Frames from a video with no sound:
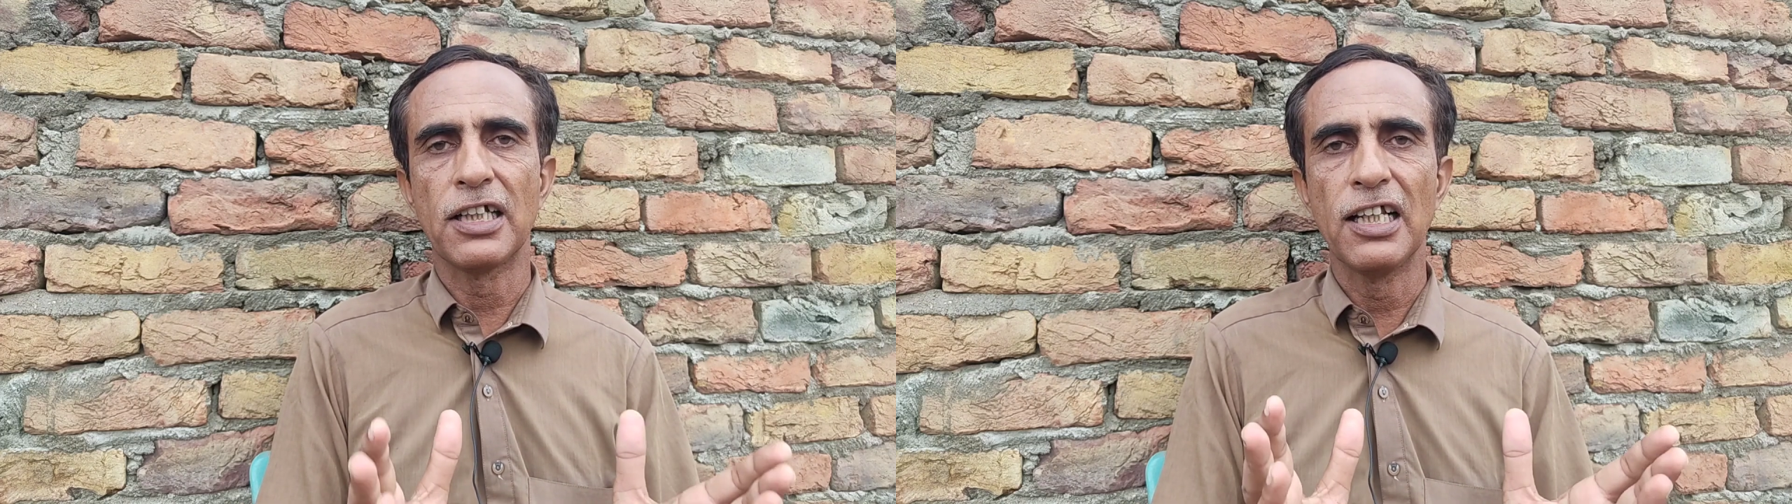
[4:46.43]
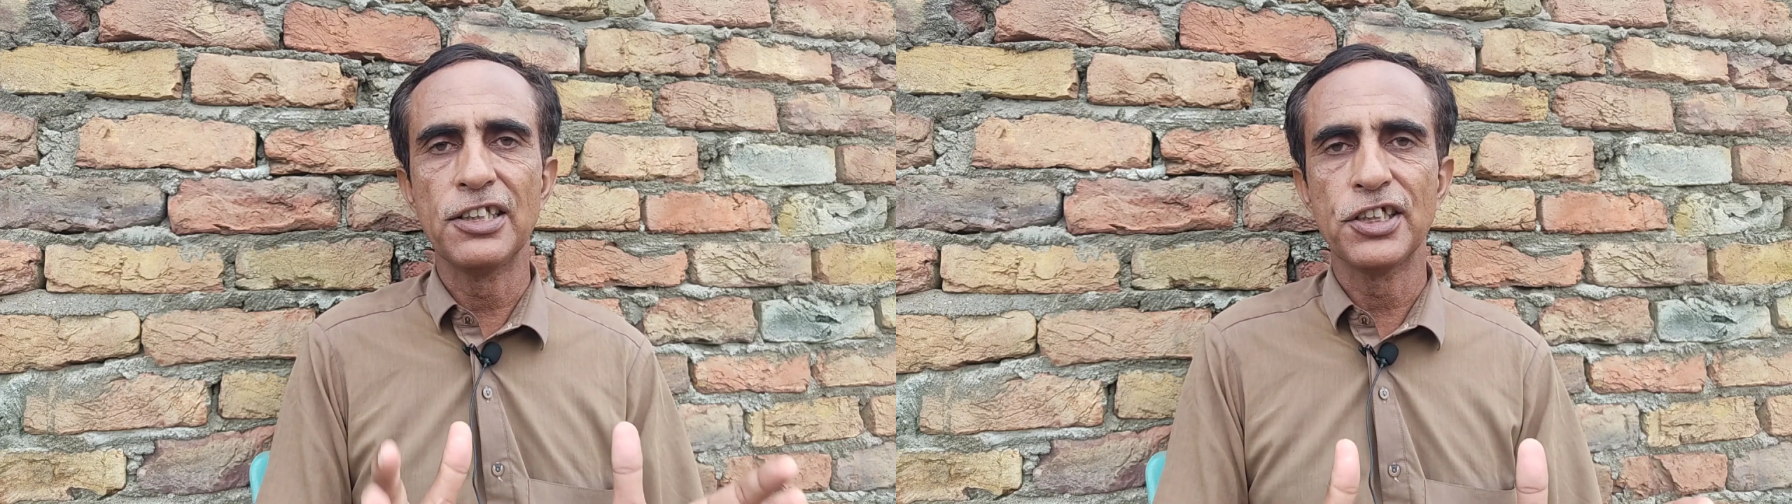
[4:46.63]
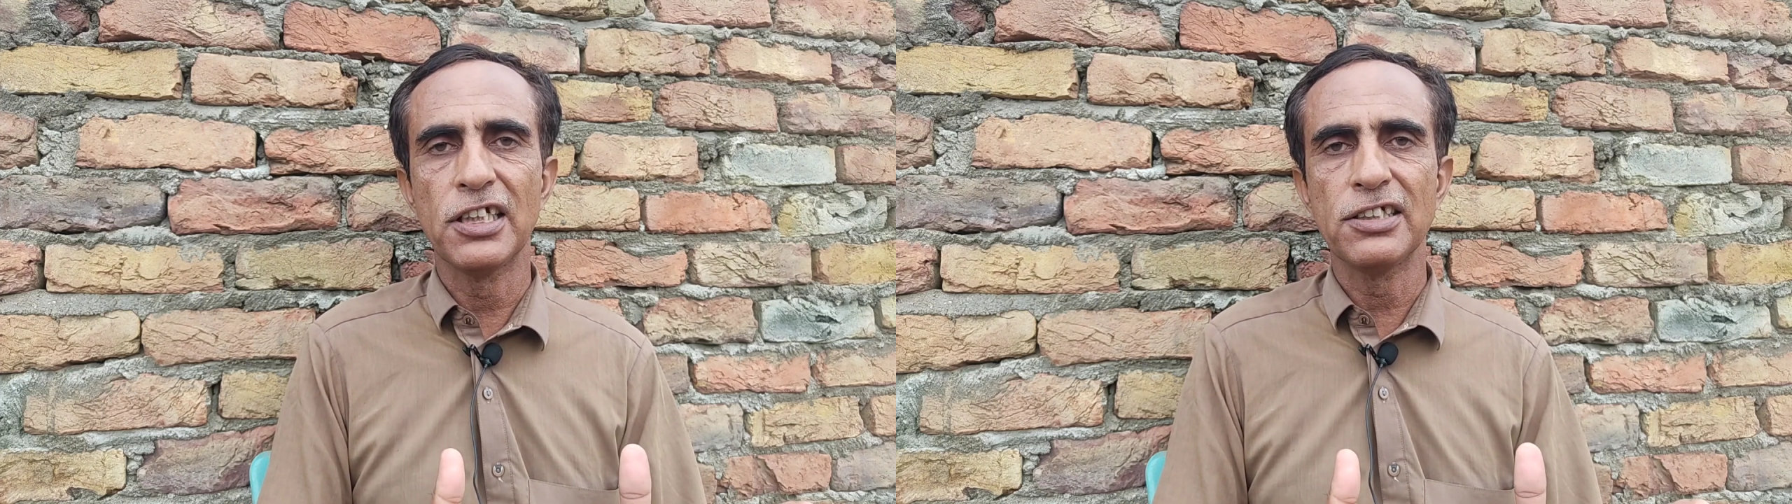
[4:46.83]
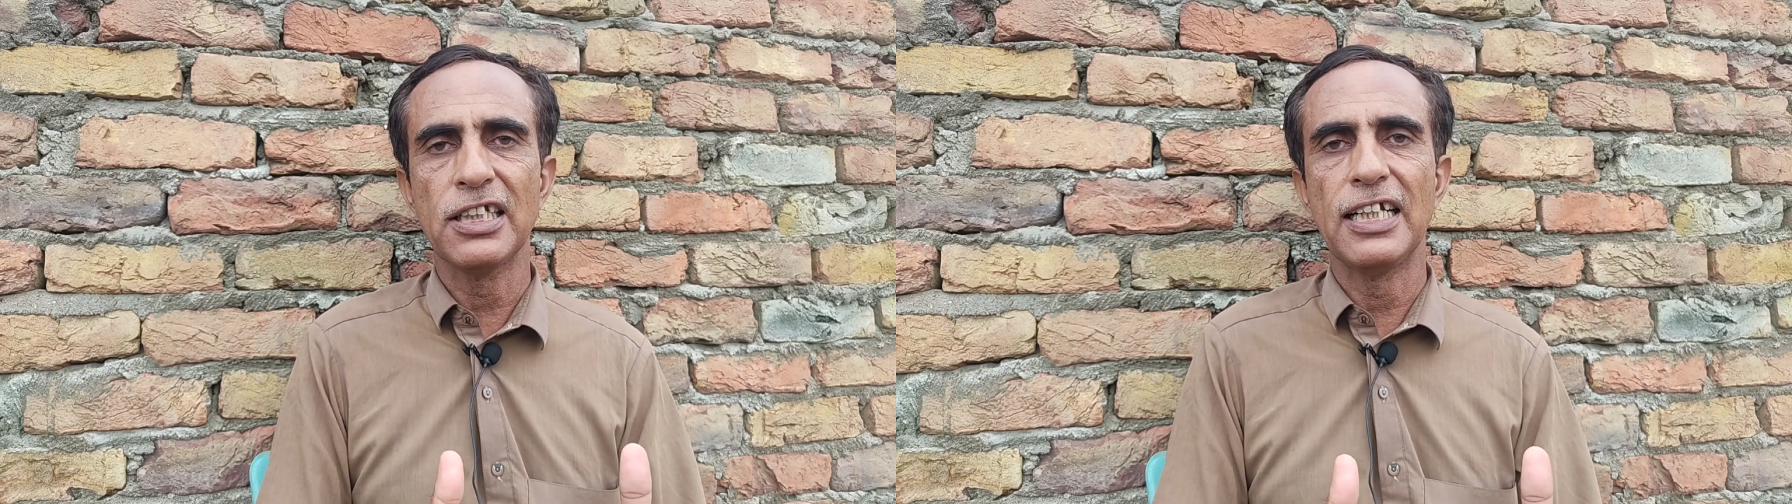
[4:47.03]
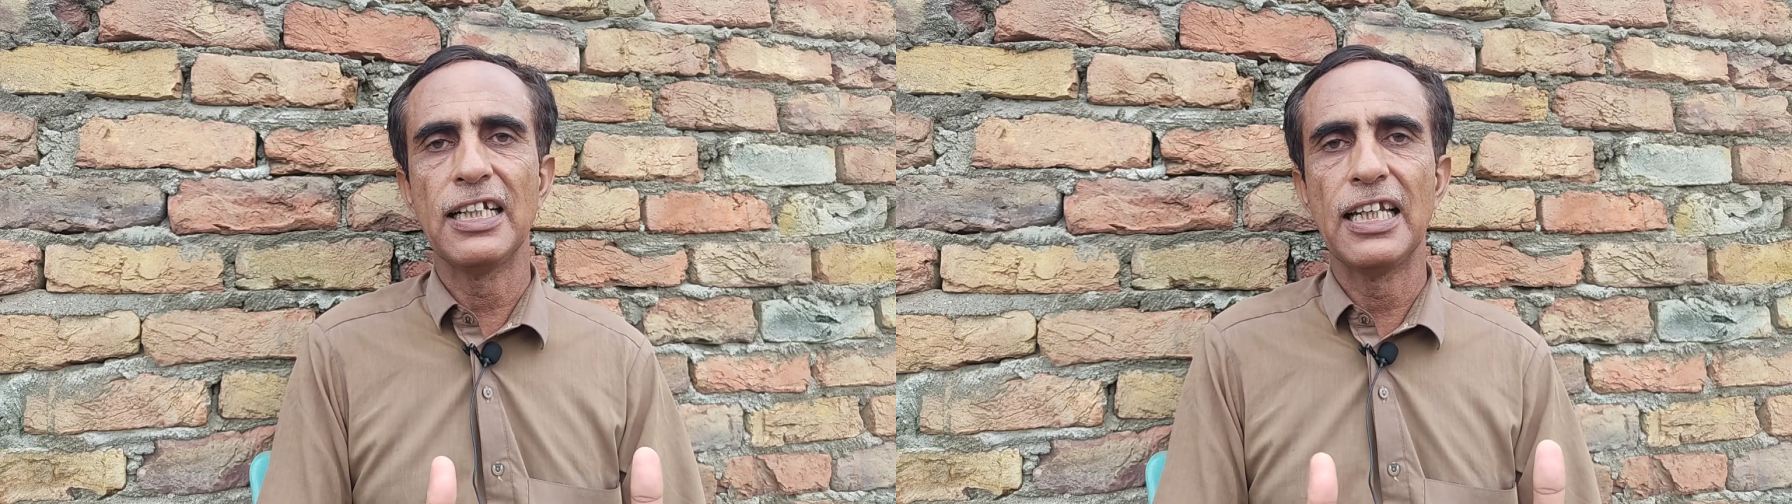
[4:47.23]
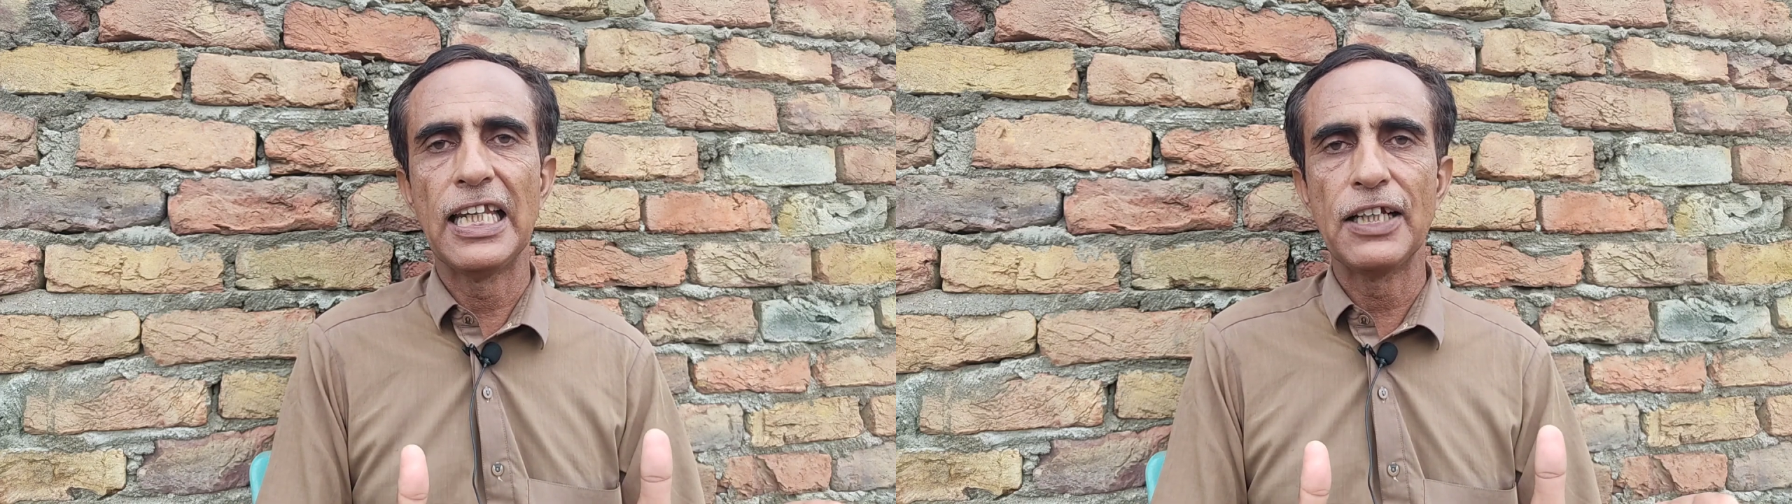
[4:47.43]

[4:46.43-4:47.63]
cultures and